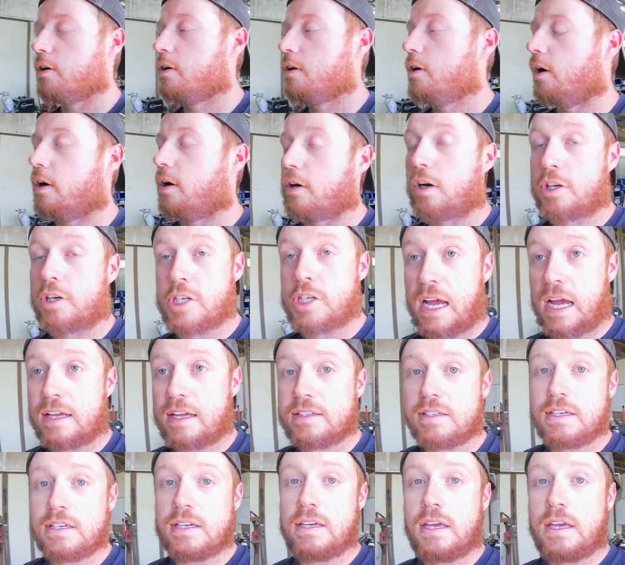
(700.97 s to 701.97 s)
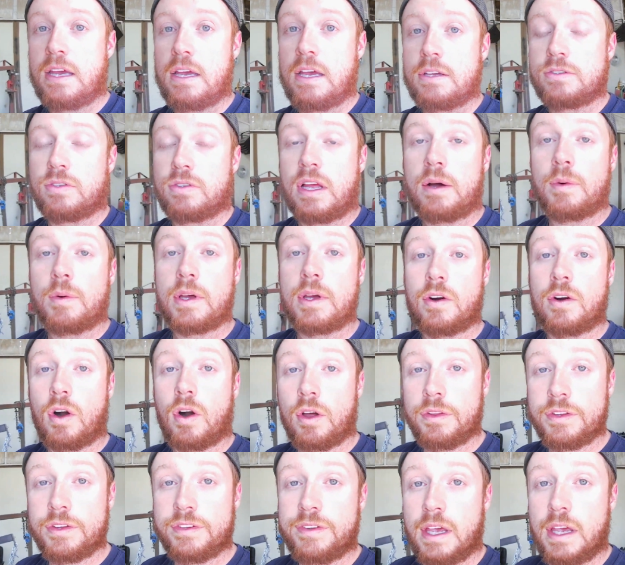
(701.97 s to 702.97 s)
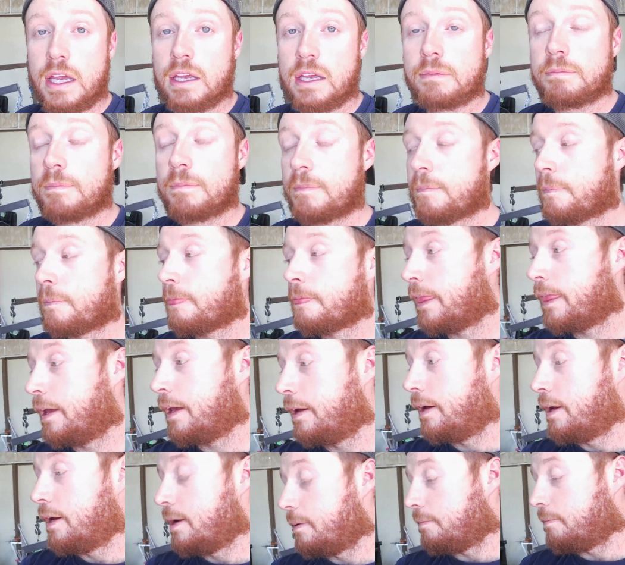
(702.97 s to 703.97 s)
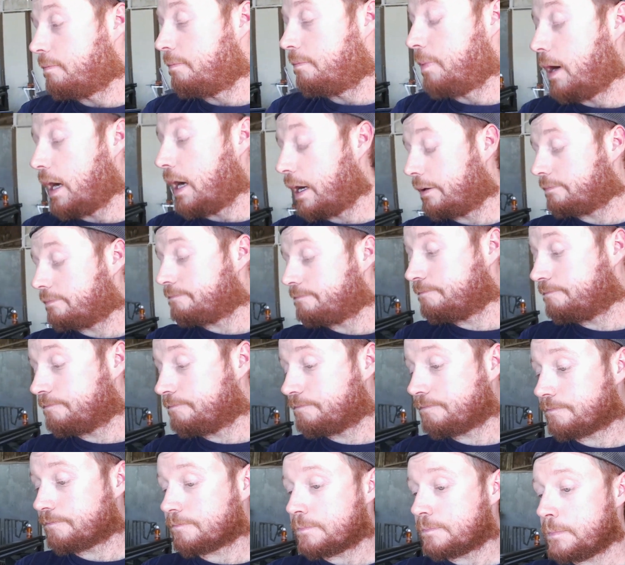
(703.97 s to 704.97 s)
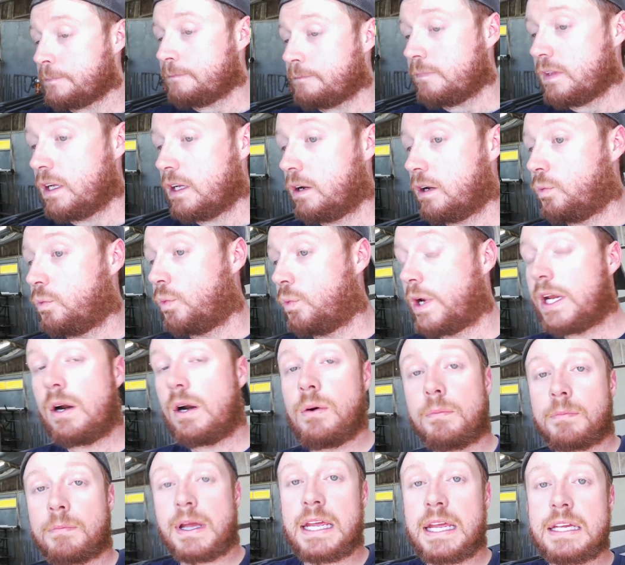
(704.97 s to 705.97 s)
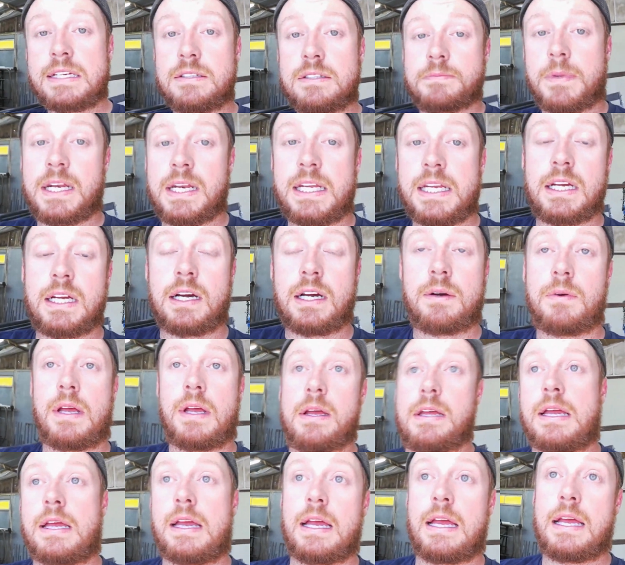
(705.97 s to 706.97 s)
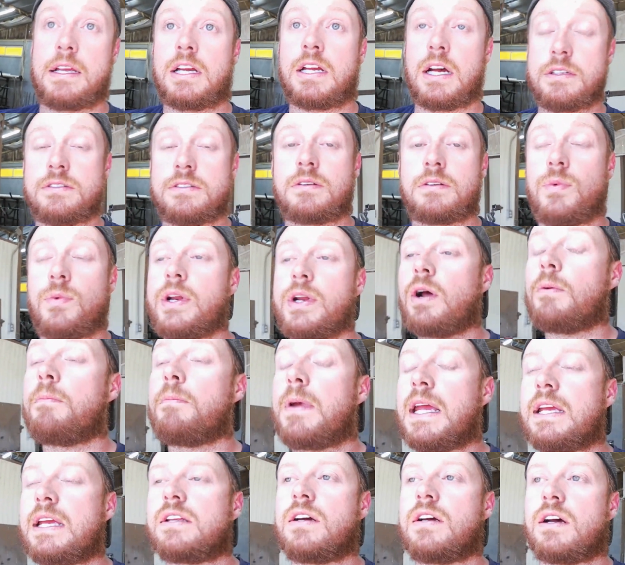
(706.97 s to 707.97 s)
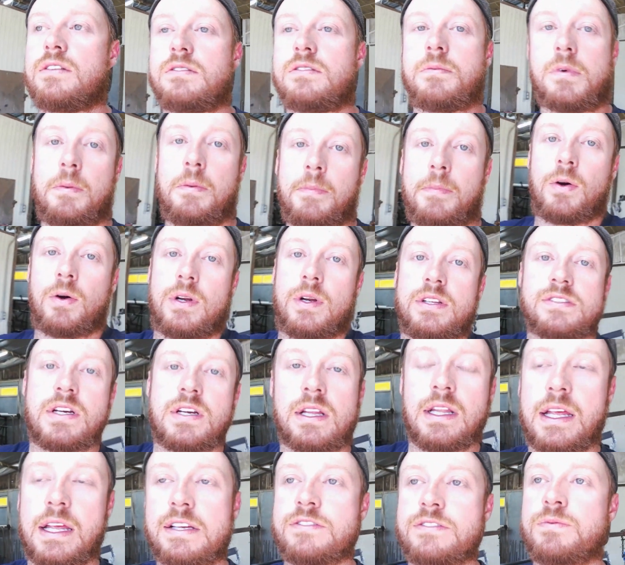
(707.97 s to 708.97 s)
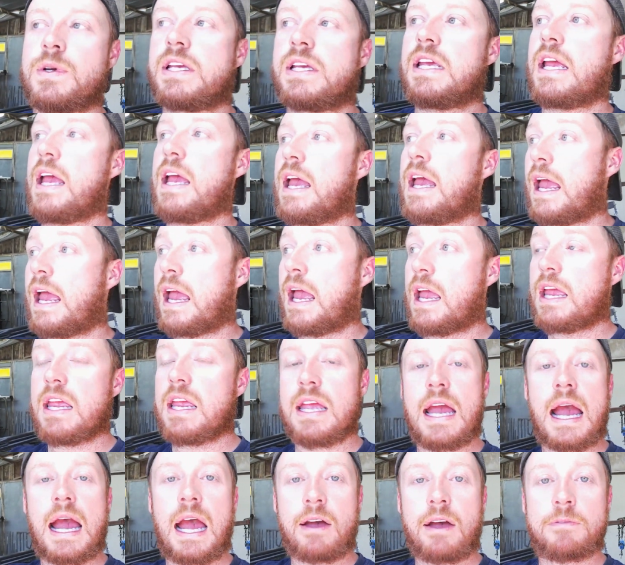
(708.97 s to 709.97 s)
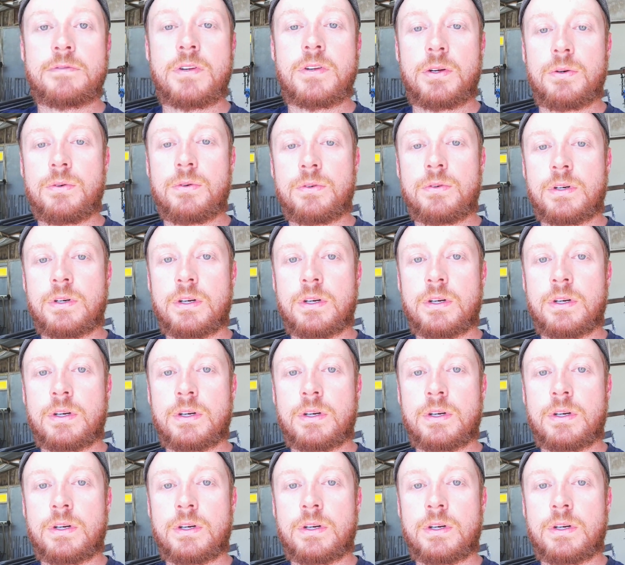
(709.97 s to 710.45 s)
on our chassis, so that way they're all the same. But we don't make as many custom components unless we A, have to,